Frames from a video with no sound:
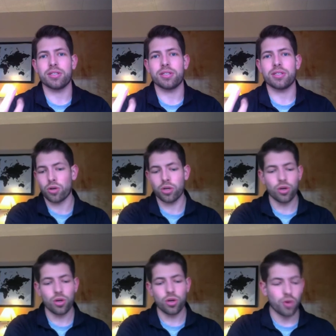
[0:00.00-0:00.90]
or
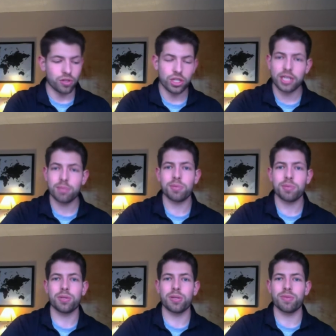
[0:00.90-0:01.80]
whoever's checking people
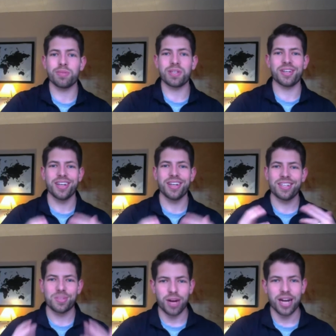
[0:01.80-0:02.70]
in of being
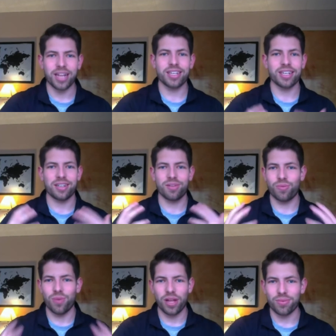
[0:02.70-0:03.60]
smiling
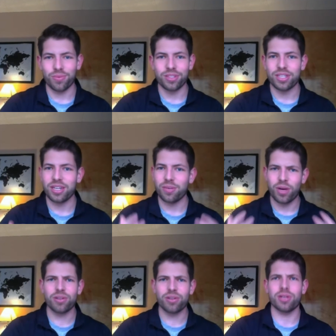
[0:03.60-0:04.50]
and saying,
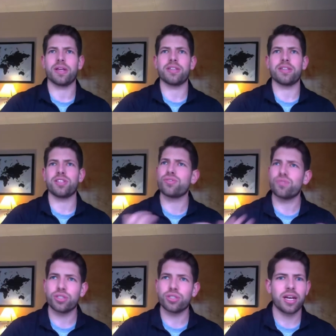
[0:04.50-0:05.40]
welcome, is this your
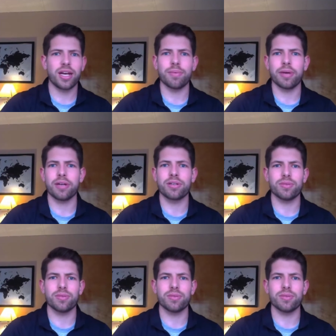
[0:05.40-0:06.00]
first time? How can,